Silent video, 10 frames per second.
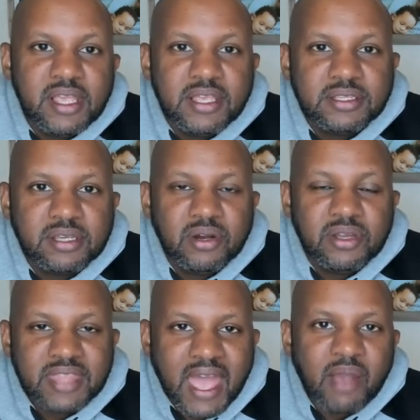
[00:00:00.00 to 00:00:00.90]
So in
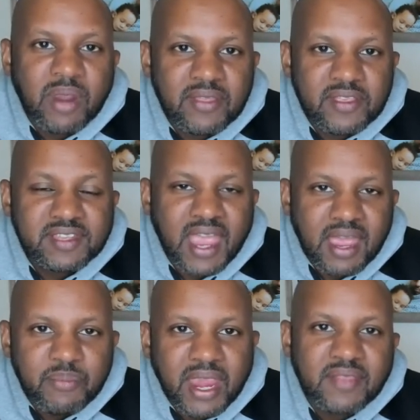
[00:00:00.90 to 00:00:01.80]
that way, this
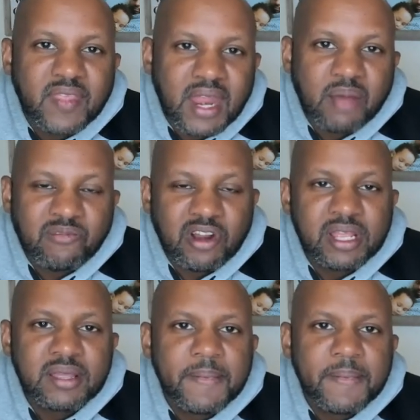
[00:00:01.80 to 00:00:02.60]
campaign that I'm running,